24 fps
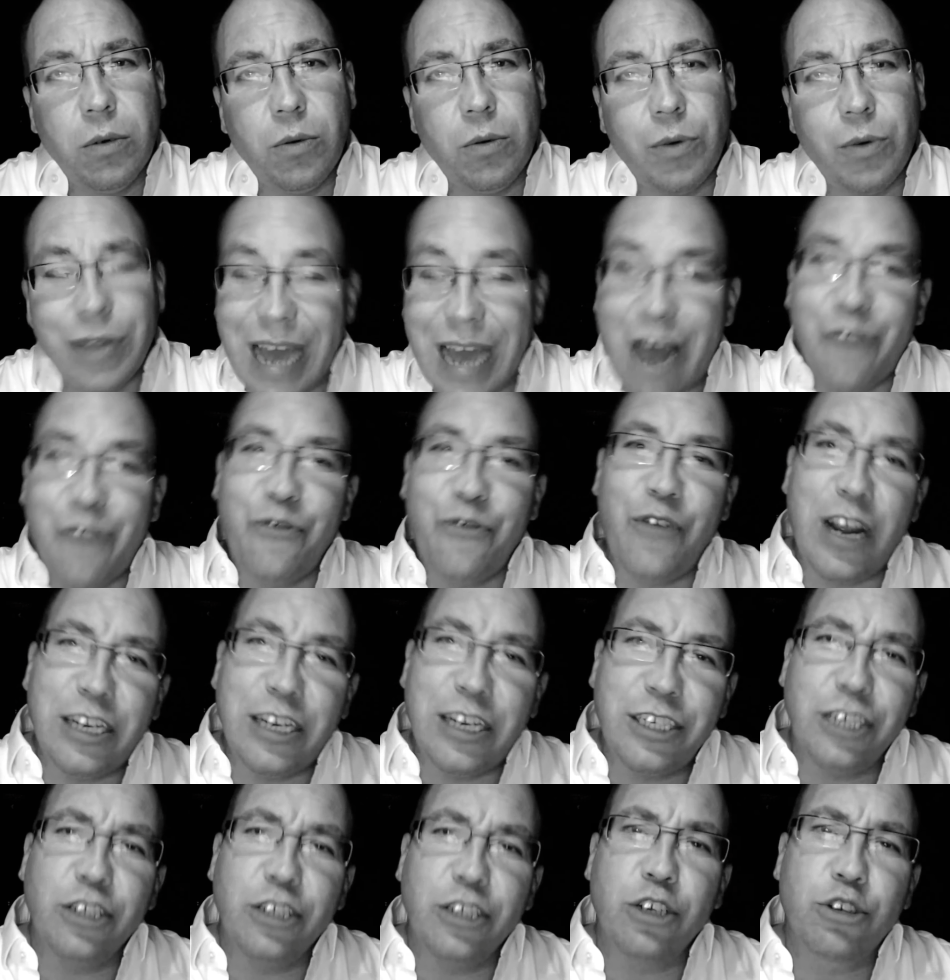without
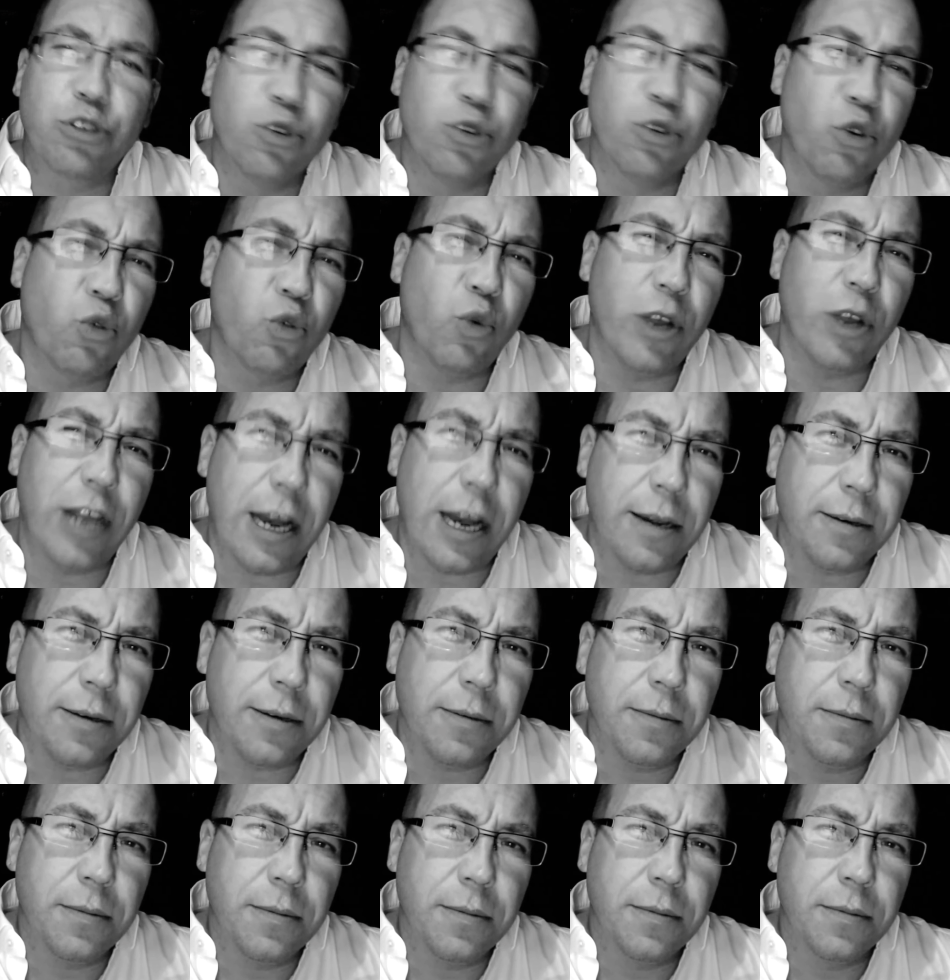facing the truth within.
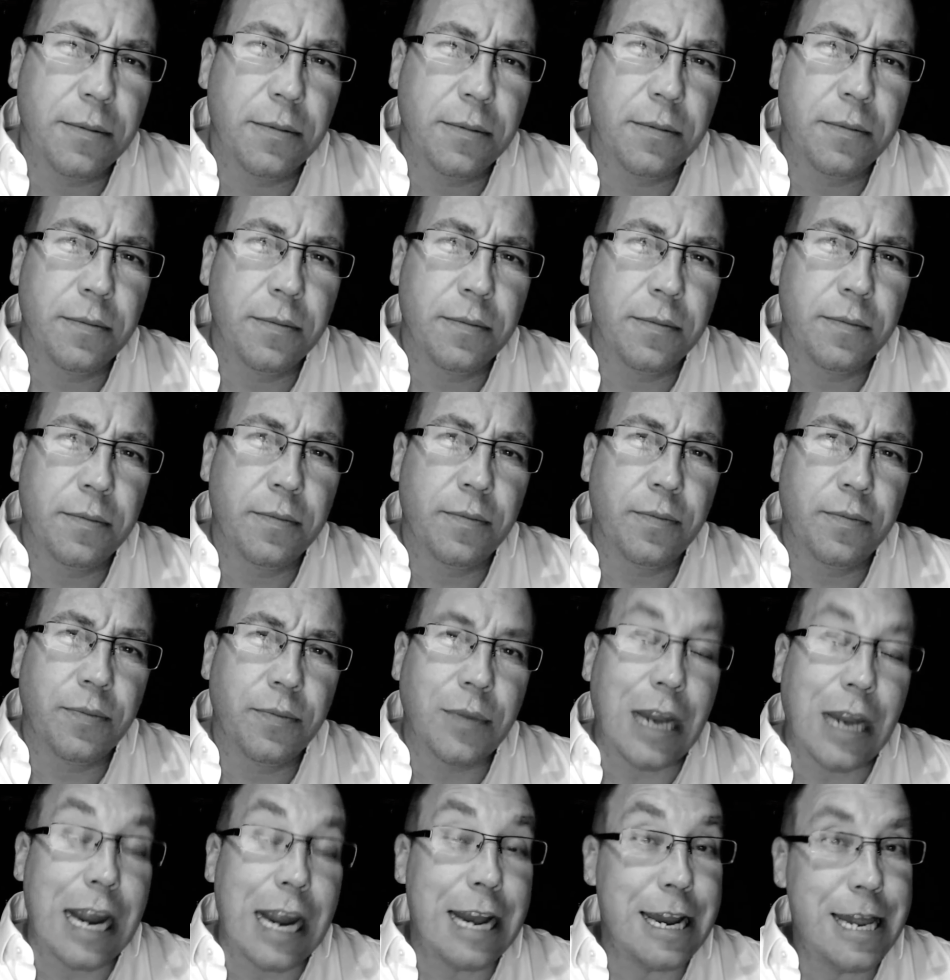
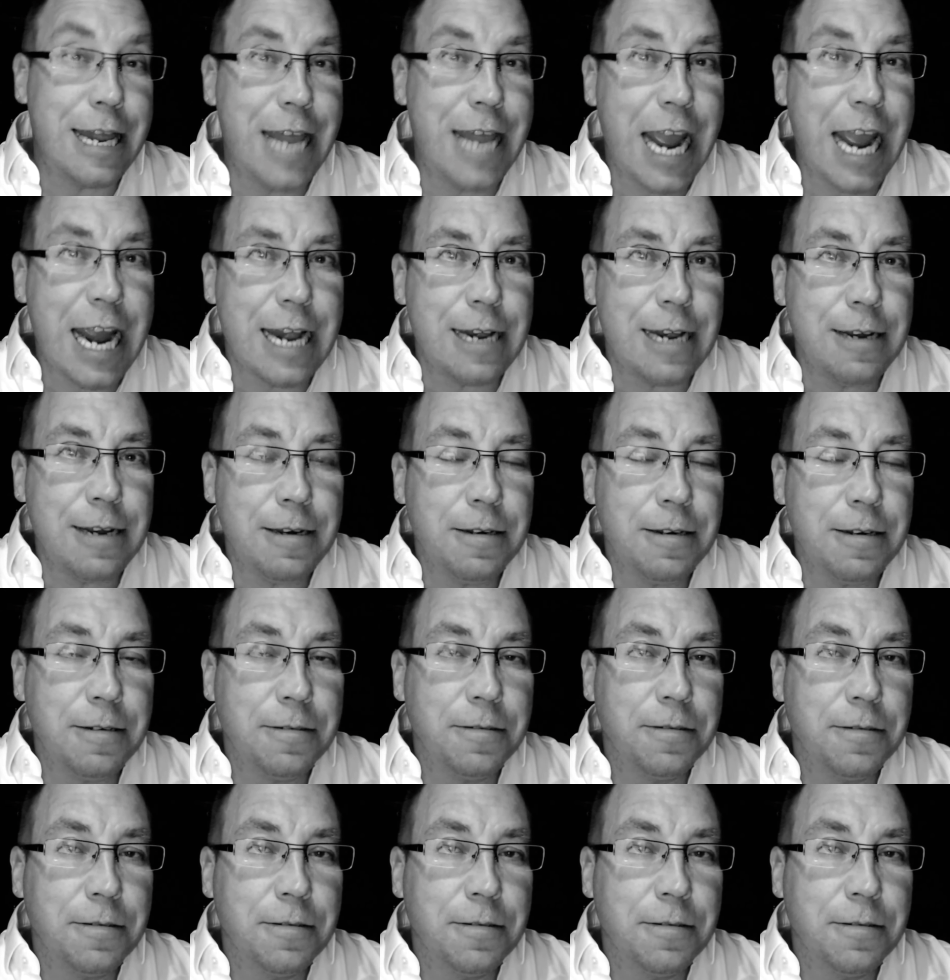And then,